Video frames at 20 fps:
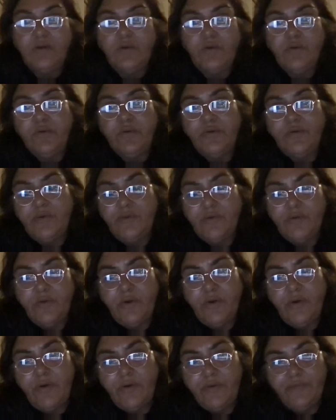laws.
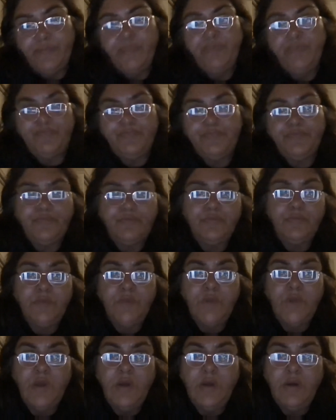So
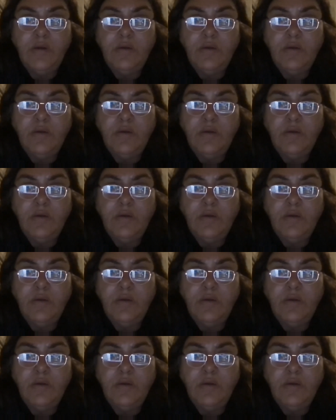yeah.